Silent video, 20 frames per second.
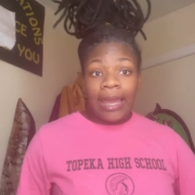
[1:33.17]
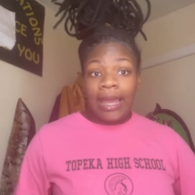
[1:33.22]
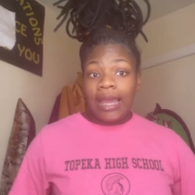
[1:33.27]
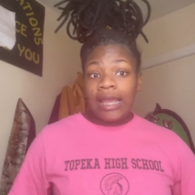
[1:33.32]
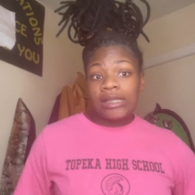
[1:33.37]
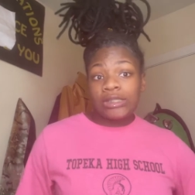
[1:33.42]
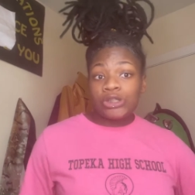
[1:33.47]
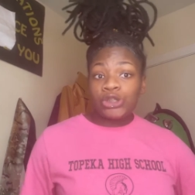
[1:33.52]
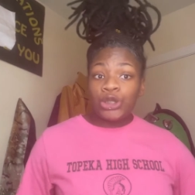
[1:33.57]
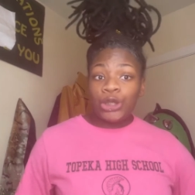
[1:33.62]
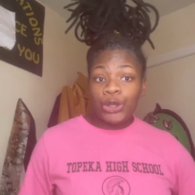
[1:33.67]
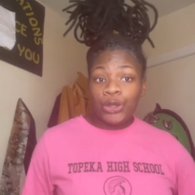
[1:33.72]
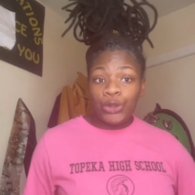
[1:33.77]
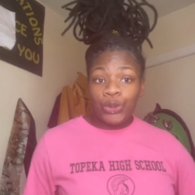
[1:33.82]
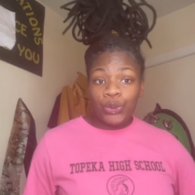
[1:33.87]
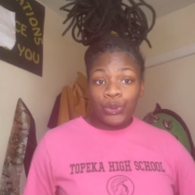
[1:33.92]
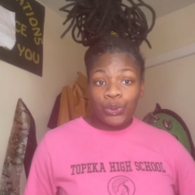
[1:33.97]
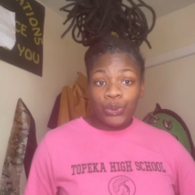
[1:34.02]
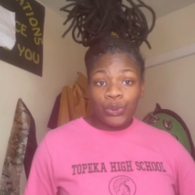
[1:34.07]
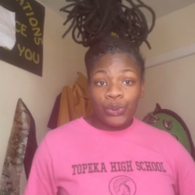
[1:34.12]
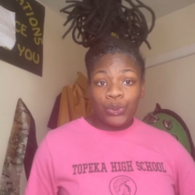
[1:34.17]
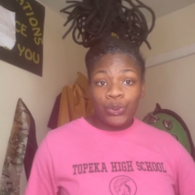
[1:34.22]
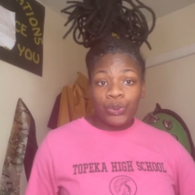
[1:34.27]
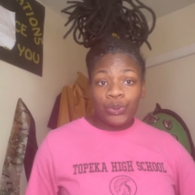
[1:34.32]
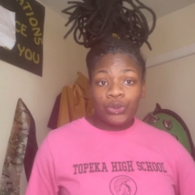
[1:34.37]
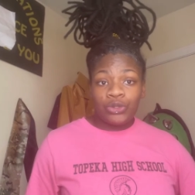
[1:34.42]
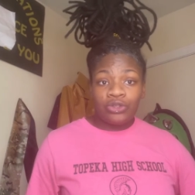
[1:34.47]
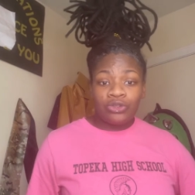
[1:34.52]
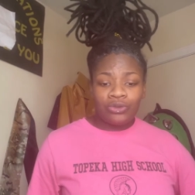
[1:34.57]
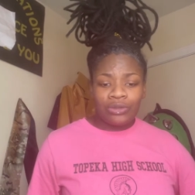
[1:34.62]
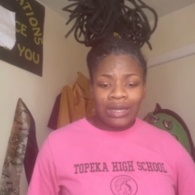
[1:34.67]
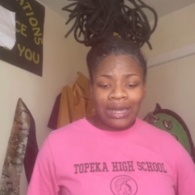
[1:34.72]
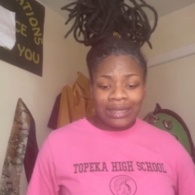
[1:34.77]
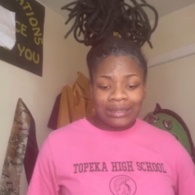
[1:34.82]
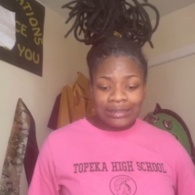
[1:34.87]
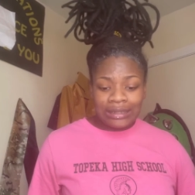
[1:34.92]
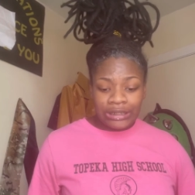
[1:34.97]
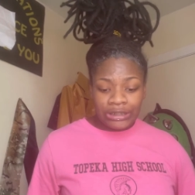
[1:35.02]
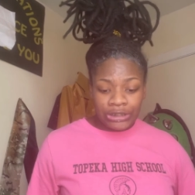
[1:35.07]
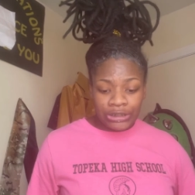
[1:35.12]
And so you
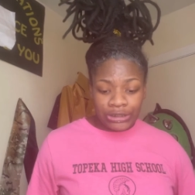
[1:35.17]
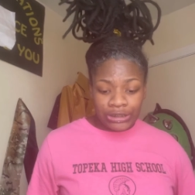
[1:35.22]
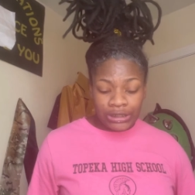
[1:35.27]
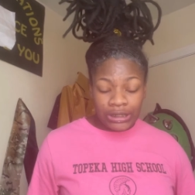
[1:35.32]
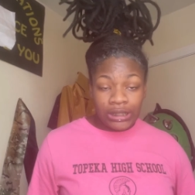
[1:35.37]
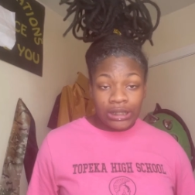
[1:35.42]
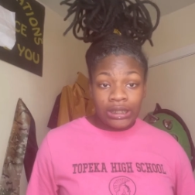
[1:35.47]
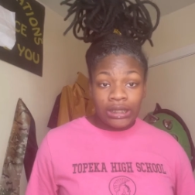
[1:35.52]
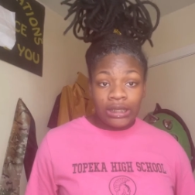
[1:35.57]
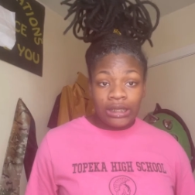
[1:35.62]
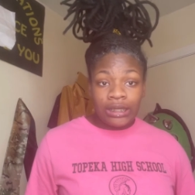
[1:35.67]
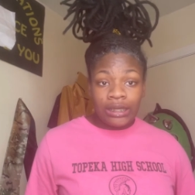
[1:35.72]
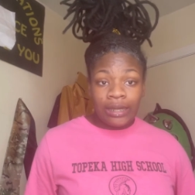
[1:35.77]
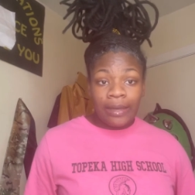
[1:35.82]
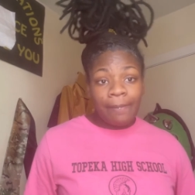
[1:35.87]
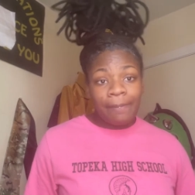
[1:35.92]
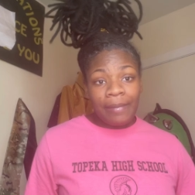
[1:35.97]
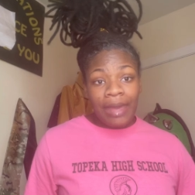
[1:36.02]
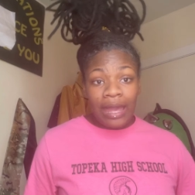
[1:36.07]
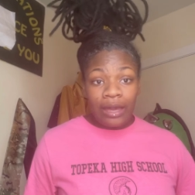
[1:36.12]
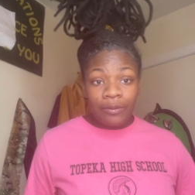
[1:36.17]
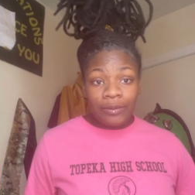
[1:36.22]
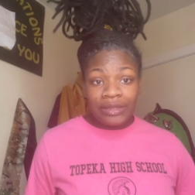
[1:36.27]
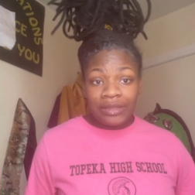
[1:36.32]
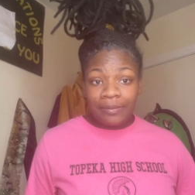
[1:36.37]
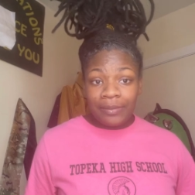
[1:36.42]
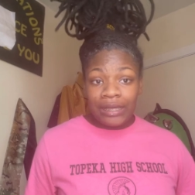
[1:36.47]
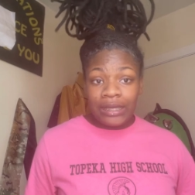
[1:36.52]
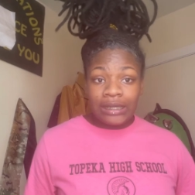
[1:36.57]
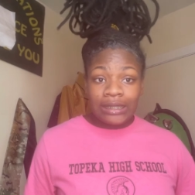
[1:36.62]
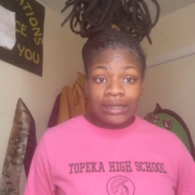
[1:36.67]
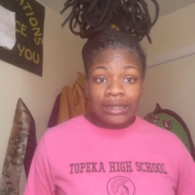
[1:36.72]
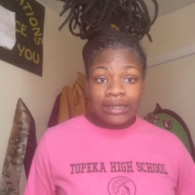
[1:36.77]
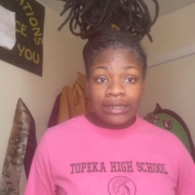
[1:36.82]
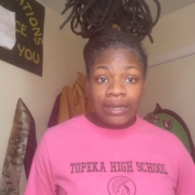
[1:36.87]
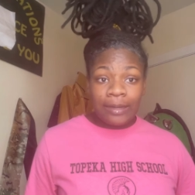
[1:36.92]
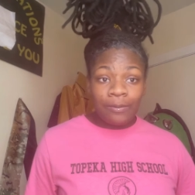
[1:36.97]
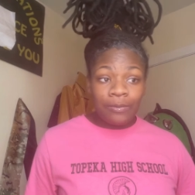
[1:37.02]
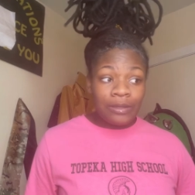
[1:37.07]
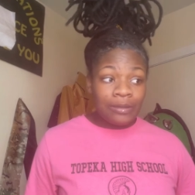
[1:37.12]
guys could just pack with me,
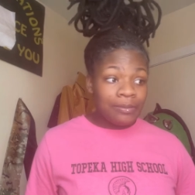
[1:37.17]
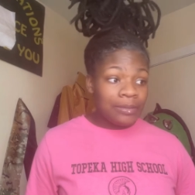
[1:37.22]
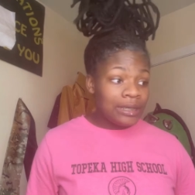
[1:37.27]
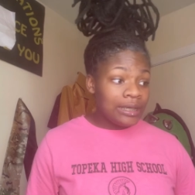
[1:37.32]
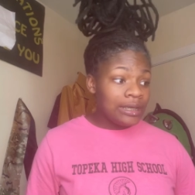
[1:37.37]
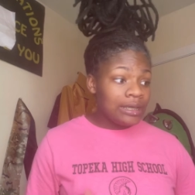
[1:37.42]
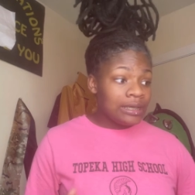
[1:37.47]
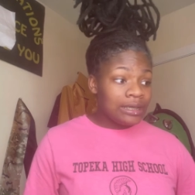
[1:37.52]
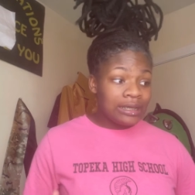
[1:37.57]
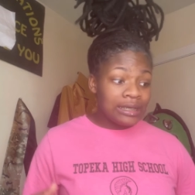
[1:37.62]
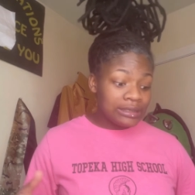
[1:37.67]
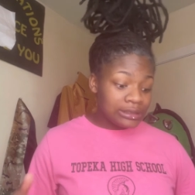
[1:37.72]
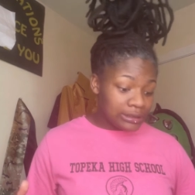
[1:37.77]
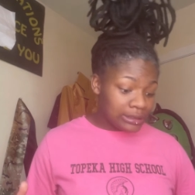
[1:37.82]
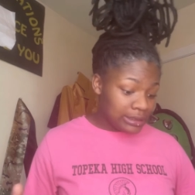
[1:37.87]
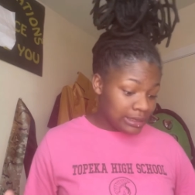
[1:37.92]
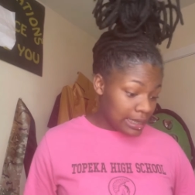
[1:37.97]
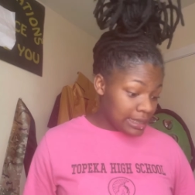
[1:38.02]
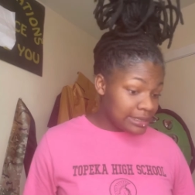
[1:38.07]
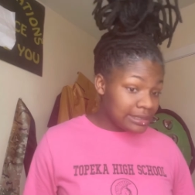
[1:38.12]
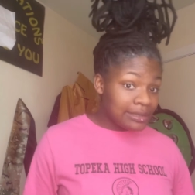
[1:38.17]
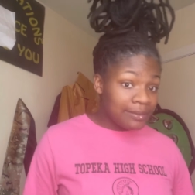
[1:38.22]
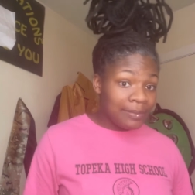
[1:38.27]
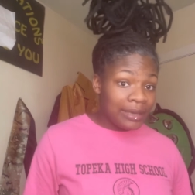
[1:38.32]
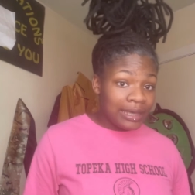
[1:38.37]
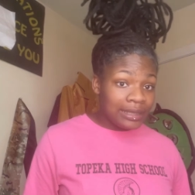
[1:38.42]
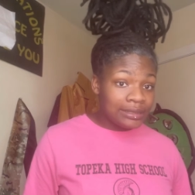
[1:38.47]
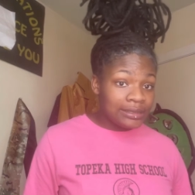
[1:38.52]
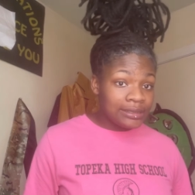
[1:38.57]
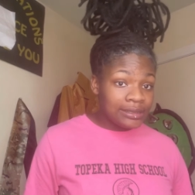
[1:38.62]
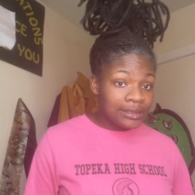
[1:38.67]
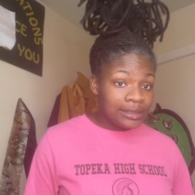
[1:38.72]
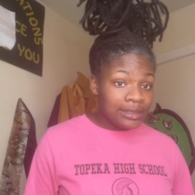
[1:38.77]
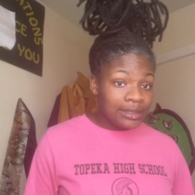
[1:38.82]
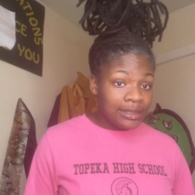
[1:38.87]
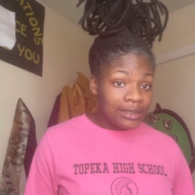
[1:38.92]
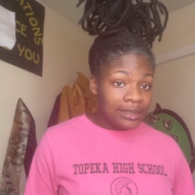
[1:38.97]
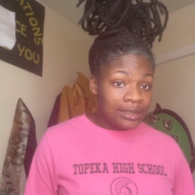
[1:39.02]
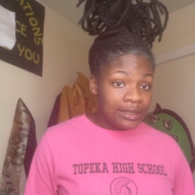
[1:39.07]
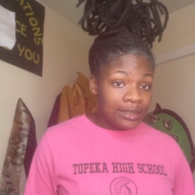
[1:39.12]
clean up with me. It's, it's a mess
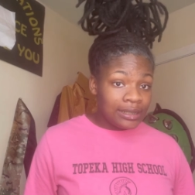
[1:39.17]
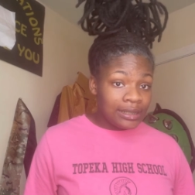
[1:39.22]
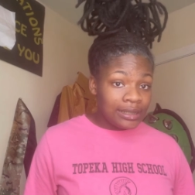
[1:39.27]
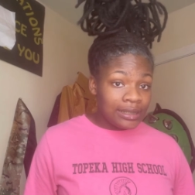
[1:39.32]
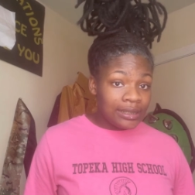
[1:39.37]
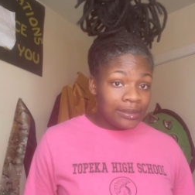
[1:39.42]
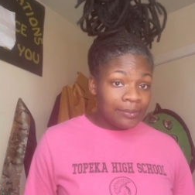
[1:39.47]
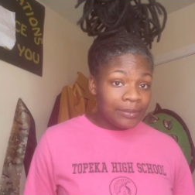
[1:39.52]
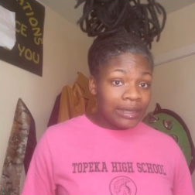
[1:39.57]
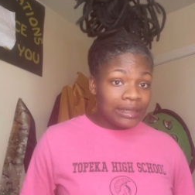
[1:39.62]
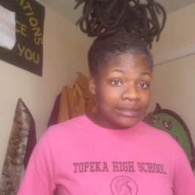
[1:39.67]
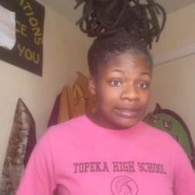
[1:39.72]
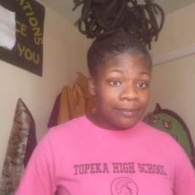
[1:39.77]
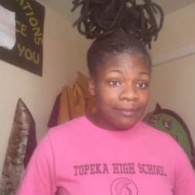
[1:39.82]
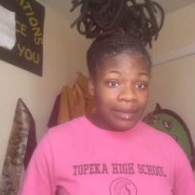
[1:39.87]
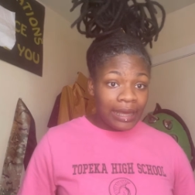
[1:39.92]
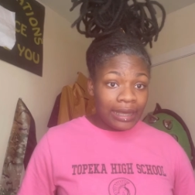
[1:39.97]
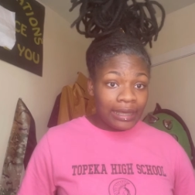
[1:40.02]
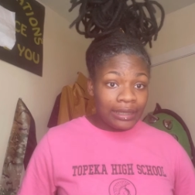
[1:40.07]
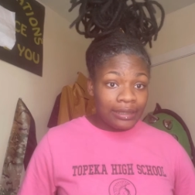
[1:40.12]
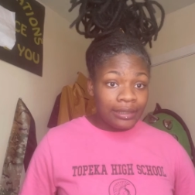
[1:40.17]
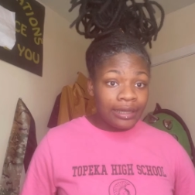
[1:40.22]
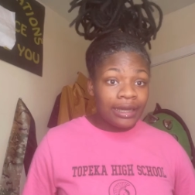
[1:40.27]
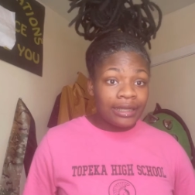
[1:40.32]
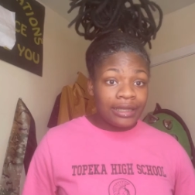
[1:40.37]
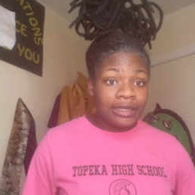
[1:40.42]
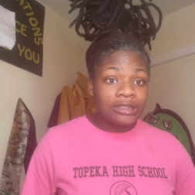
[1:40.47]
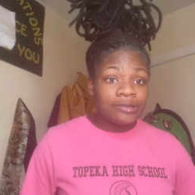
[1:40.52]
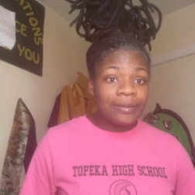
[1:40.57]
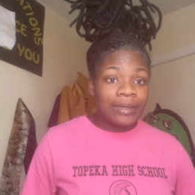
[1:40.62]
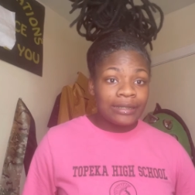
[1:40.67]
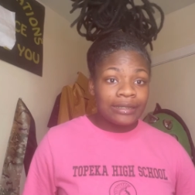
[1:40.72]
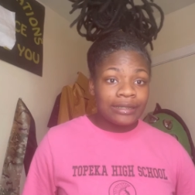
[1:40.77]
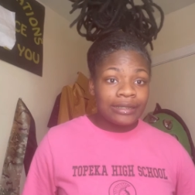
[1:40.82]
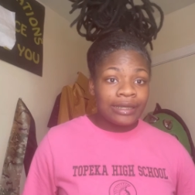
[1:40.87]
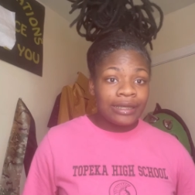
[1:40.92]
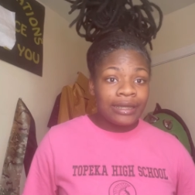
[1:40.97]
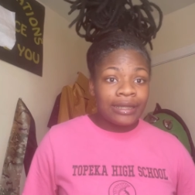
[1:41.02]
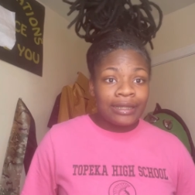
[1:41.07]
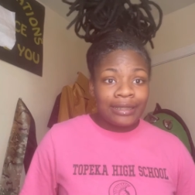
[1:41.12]
because I'm packing
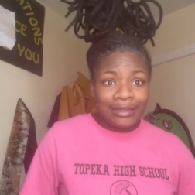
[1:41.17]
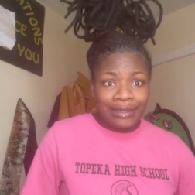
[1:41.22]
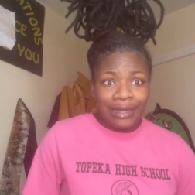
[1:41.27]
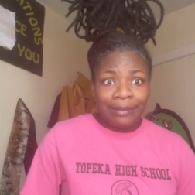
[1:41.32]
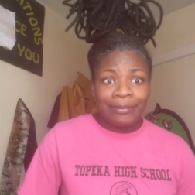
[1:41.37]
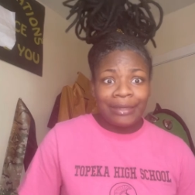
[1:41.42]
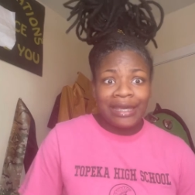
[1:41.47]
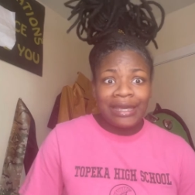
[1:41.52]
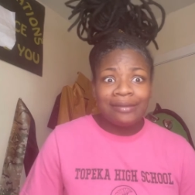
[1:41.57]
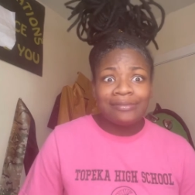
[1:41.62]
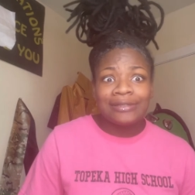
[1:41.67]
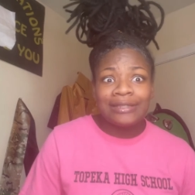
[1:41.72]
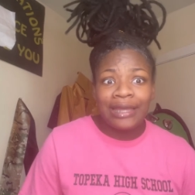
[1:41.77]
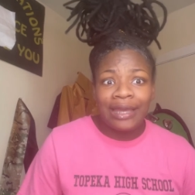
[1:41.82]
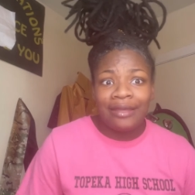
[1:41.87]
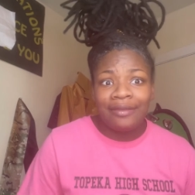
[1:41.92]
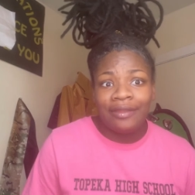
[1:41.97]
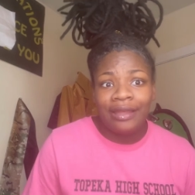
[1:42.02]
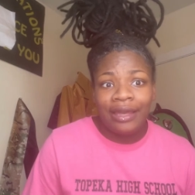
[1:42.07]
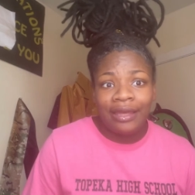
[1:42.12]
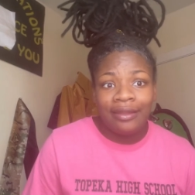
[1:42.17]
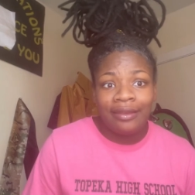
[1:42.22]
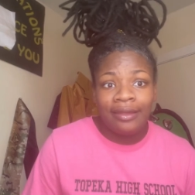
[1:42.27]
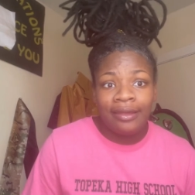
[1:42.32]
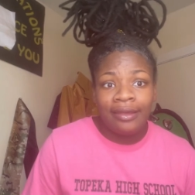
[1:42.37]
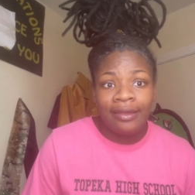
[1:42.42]
unexpectedly. I'm going to keep saying that.